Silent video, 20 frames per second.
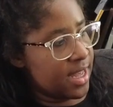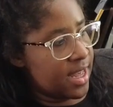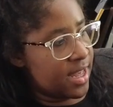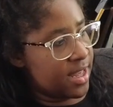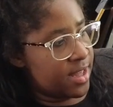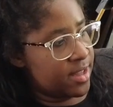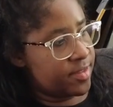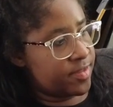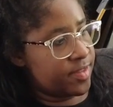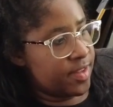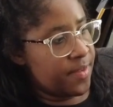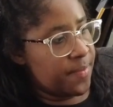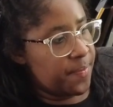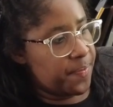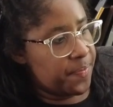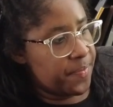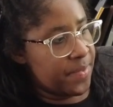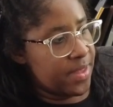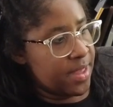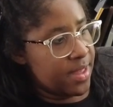of
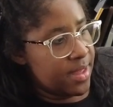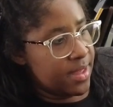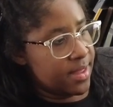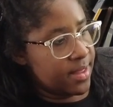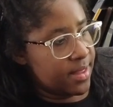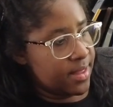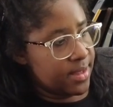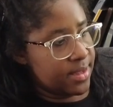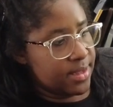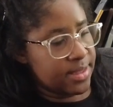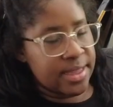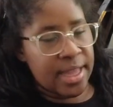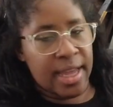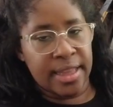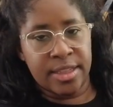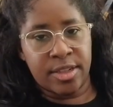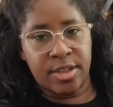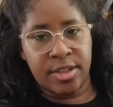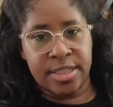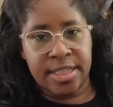that
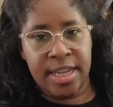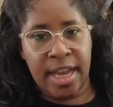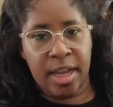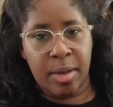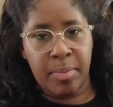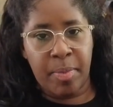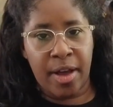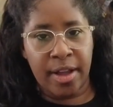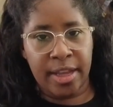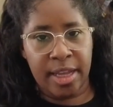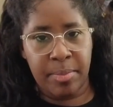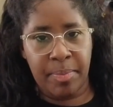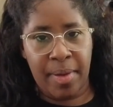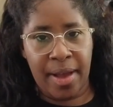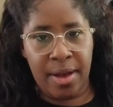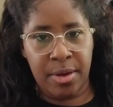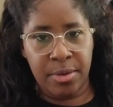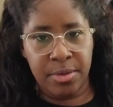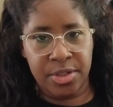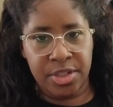little tech pocket
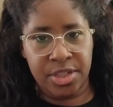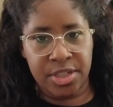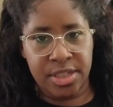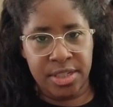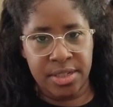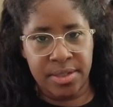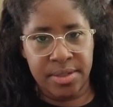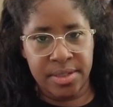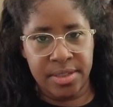pouch.